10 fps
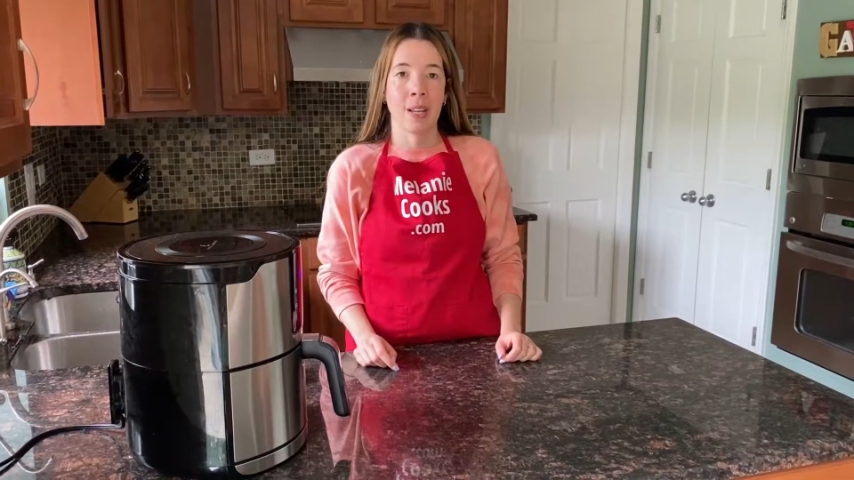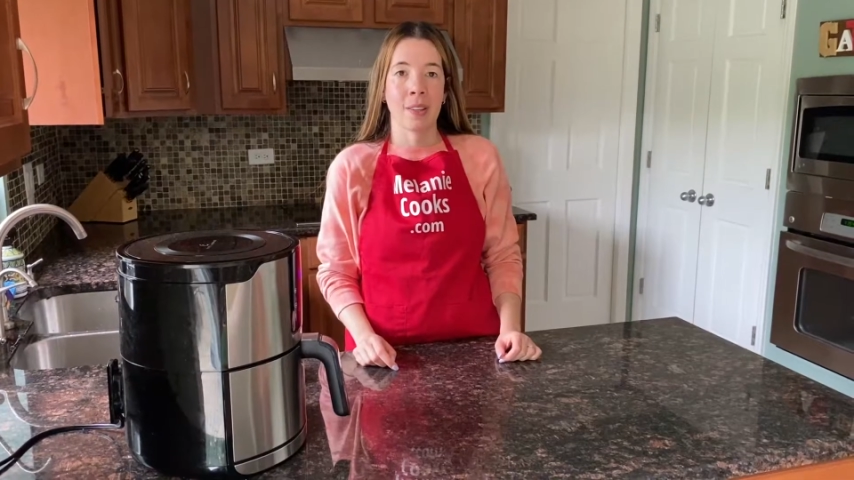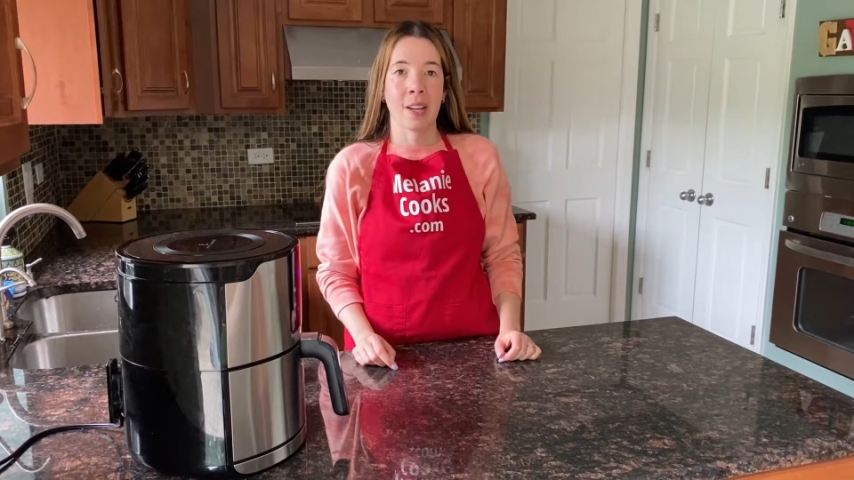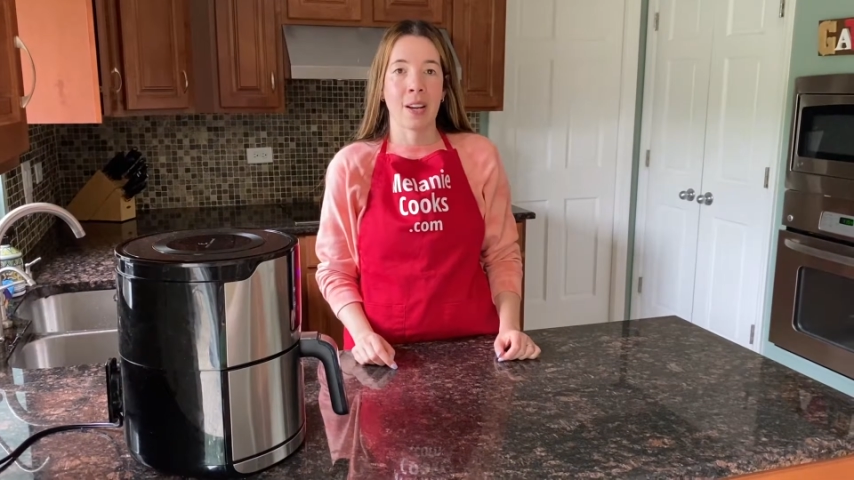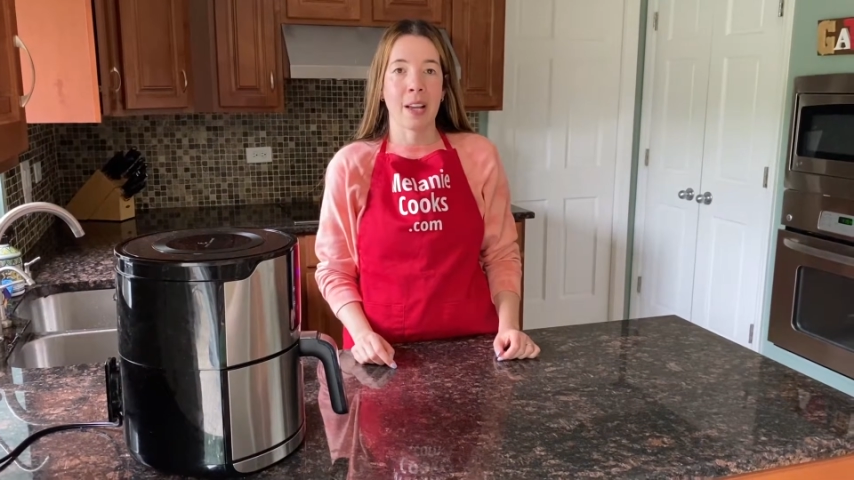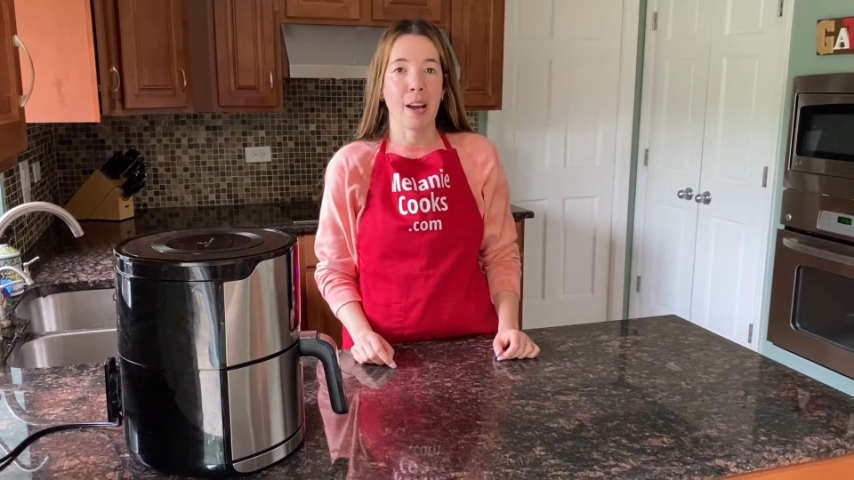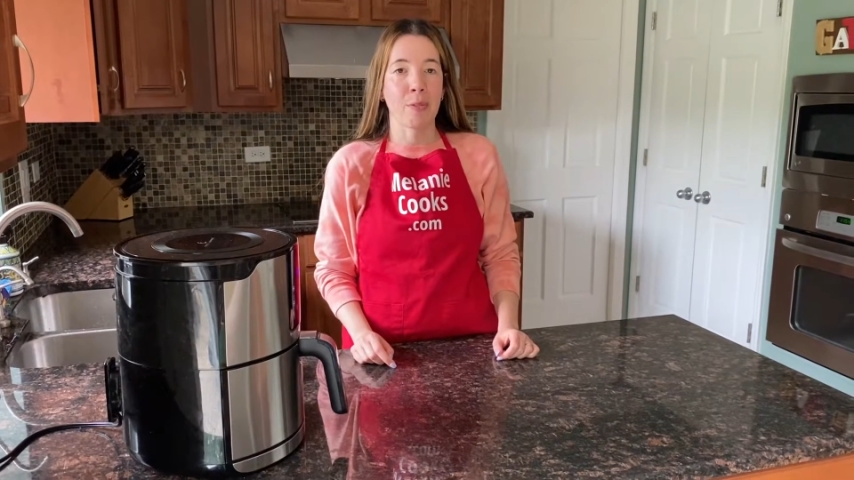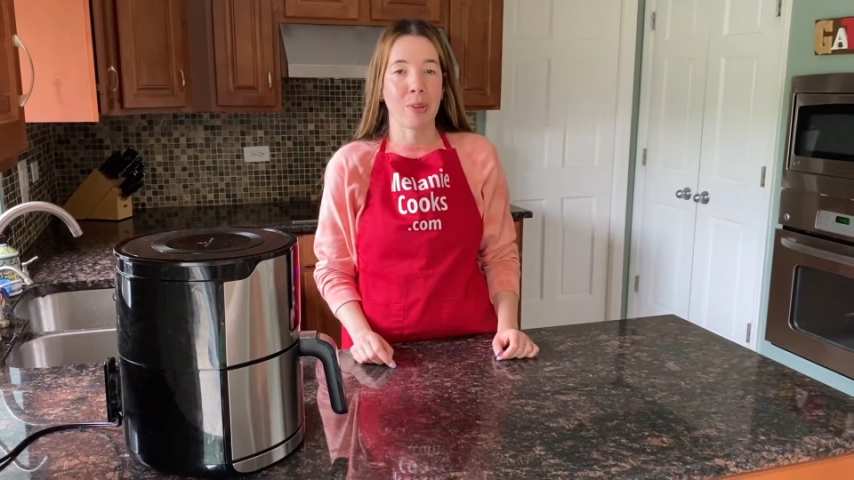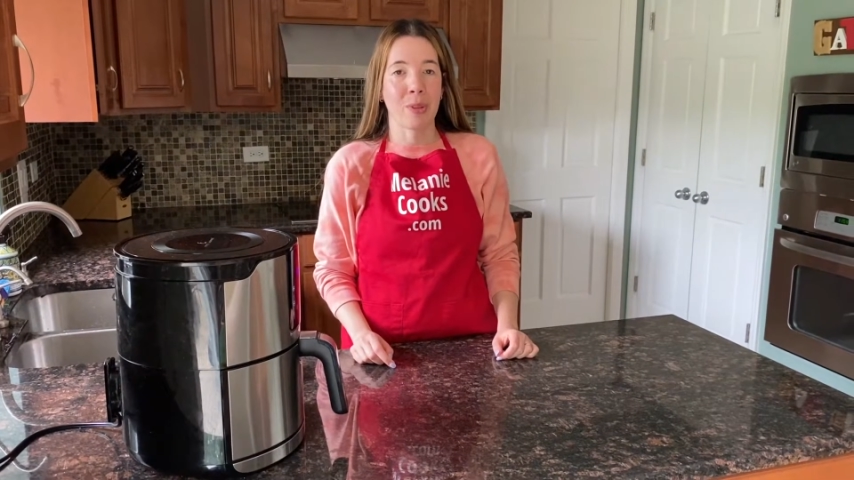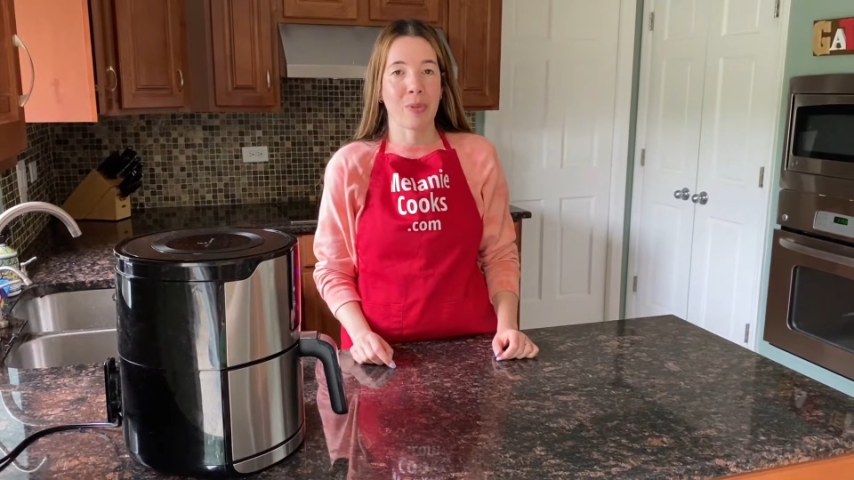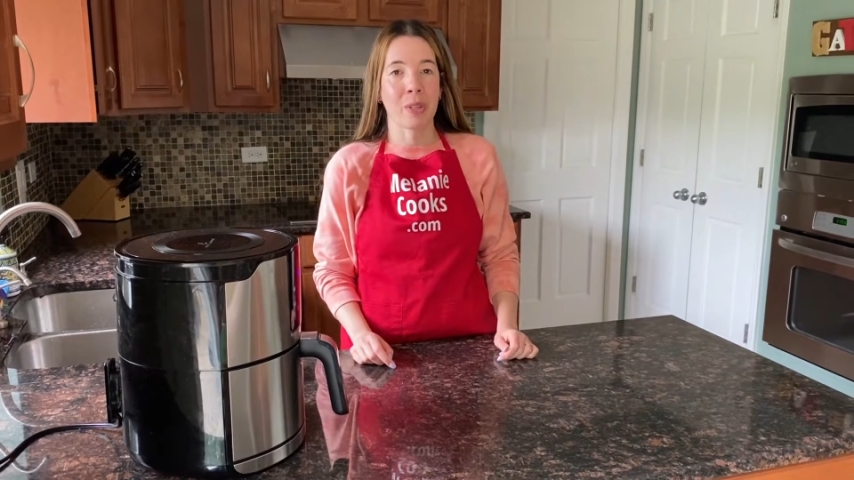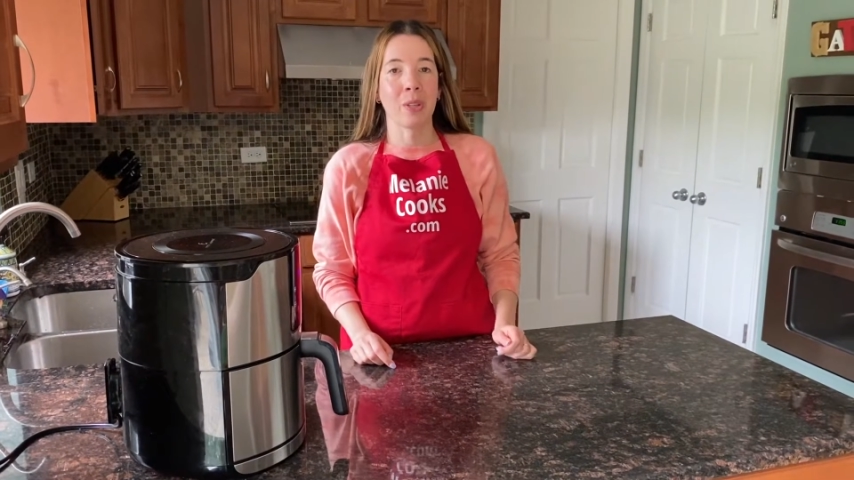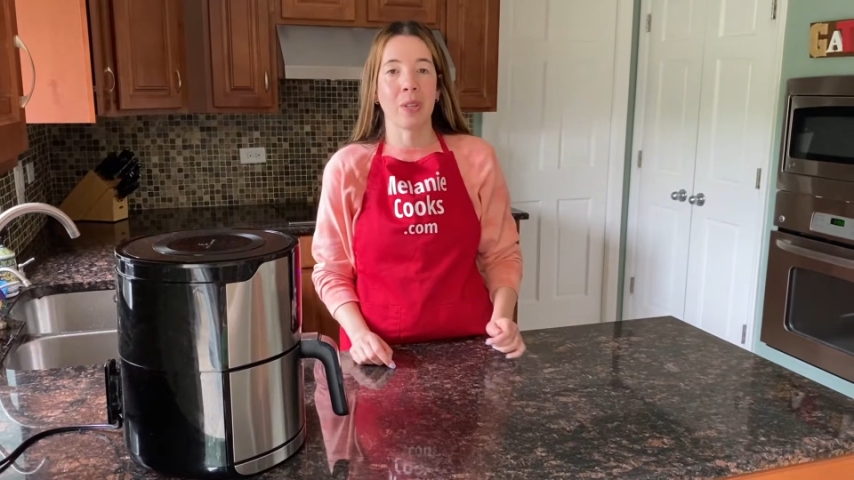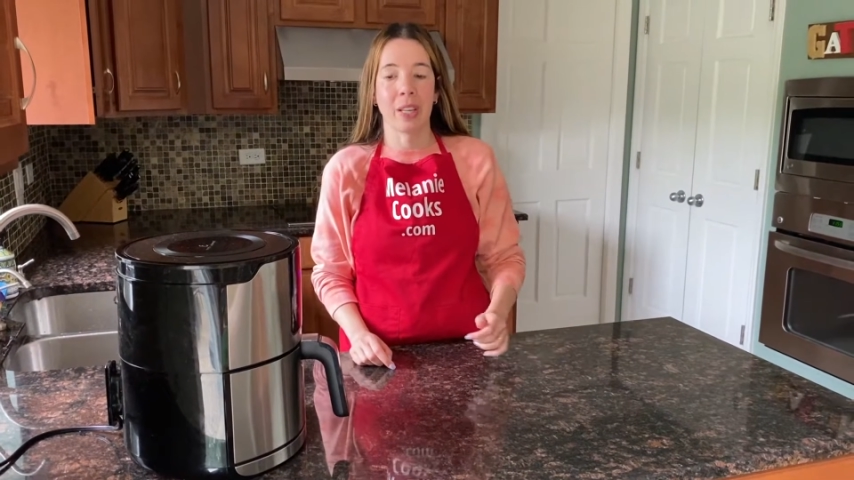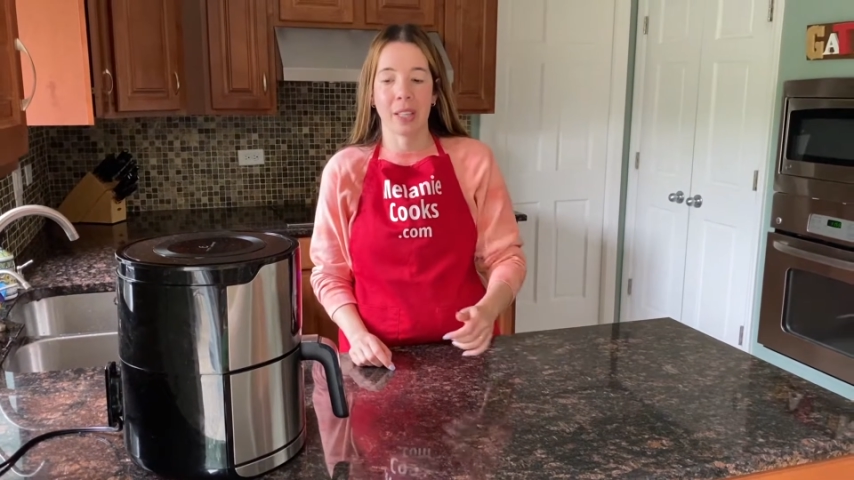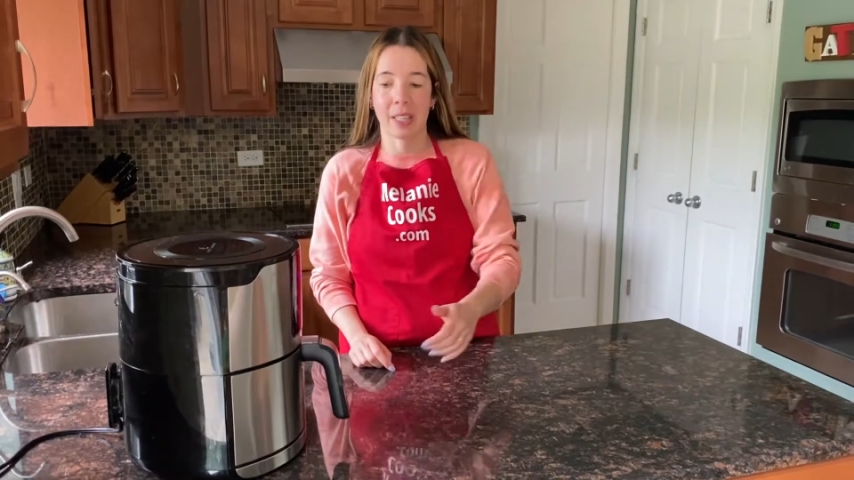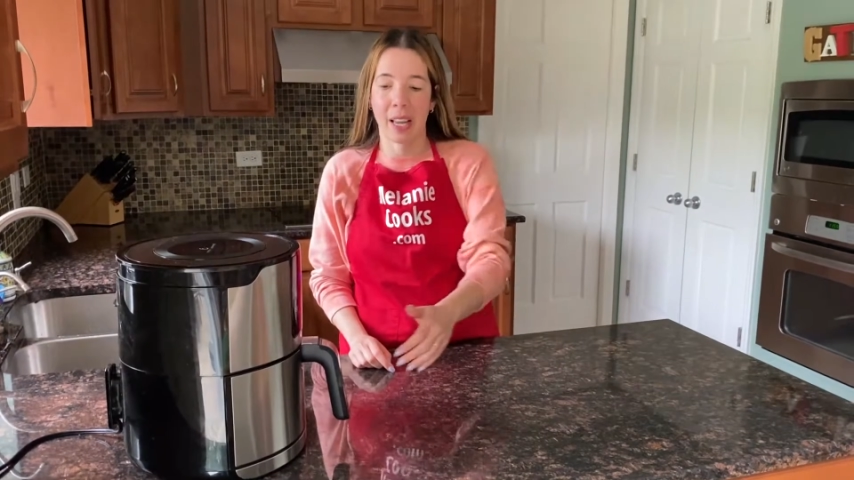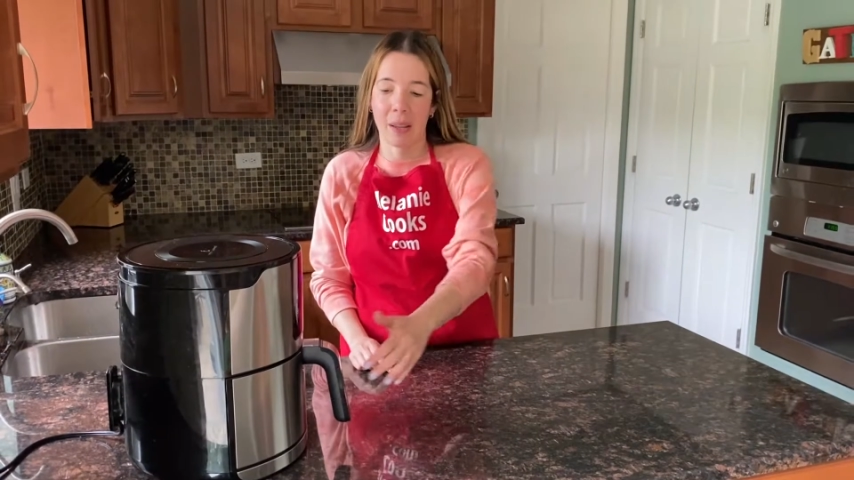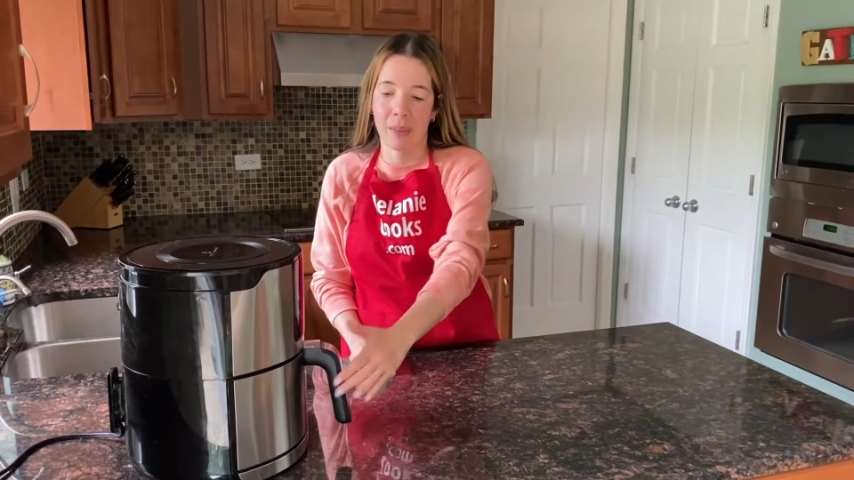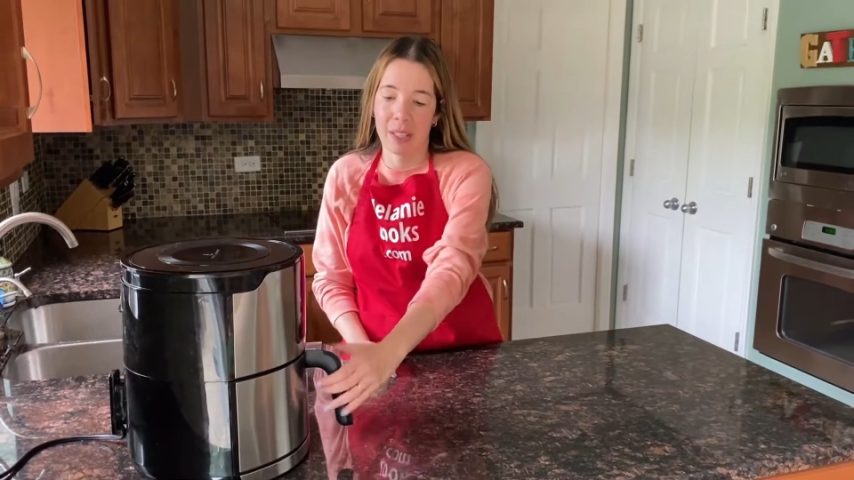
Halfway through the cooking time,